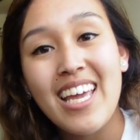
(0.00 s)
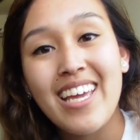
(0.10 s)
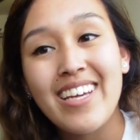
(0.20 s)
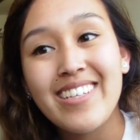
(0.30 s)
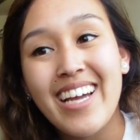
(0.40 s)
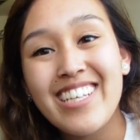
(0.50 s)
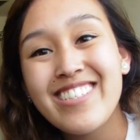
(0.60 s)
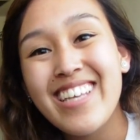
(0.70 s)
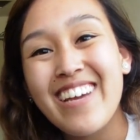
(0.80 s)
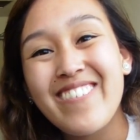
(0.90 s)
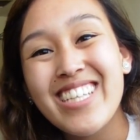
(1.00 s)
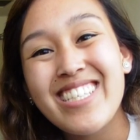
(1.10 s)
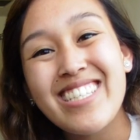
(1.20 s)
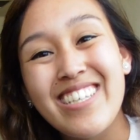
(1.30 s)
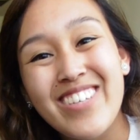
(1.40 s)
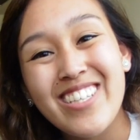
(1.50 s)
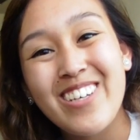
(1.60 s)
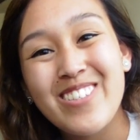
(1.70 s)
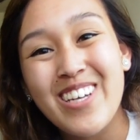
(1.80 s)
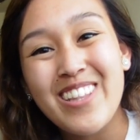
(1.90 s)
and I just can't wait to see what
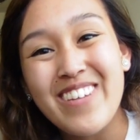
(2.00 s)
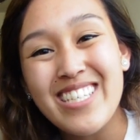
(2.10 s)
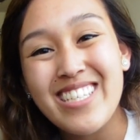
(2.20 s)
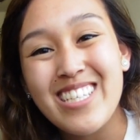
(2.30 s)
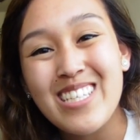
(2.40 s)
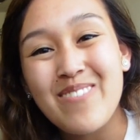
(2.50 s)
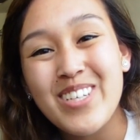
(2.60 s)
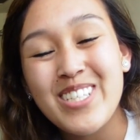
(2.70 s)
goes on the rest of the summer.